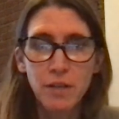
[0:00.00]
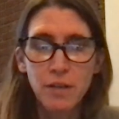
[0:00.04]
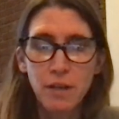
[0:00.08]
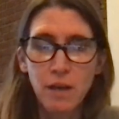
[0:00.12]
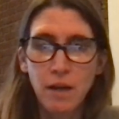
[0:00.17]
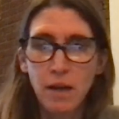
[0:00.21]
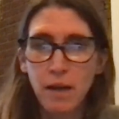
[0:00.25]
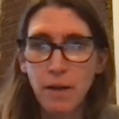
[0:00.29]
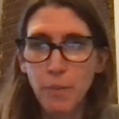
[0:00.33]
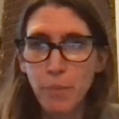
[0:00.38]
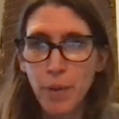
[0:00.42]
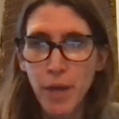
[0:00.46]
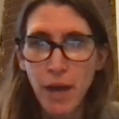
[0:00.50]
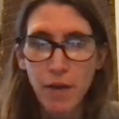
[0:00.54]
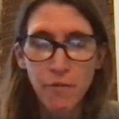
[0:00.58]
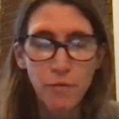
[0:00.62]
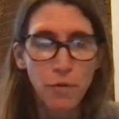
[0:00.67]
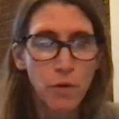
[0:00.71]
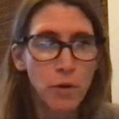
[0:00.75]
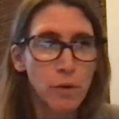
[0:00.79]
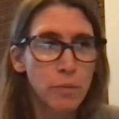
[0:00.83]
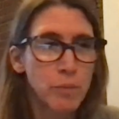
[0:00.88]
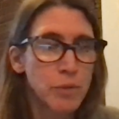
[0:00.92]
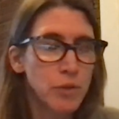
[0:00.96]
uh,
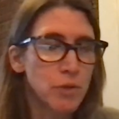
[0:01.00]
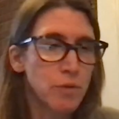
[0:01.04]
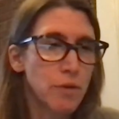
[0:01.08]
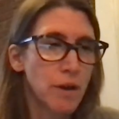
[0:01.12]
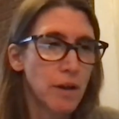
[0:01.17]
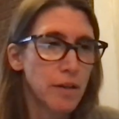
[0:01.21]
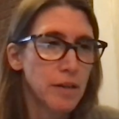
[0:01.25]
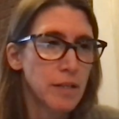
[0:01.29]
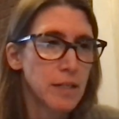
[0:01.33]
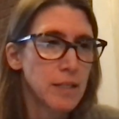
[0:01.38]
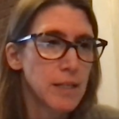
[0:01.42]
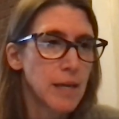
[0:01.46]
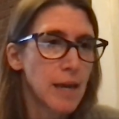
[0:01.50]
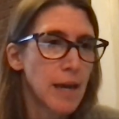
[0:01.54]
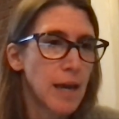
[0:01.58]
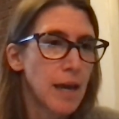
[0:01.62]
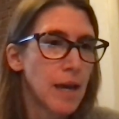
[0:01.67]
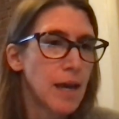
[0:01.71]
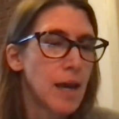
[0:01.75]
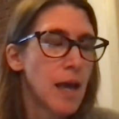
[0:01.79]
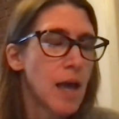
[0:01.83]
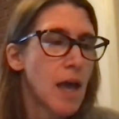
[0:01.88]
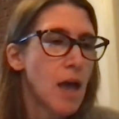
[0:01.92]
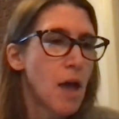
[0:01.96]
platforms throughout the
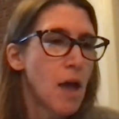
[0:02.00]
day.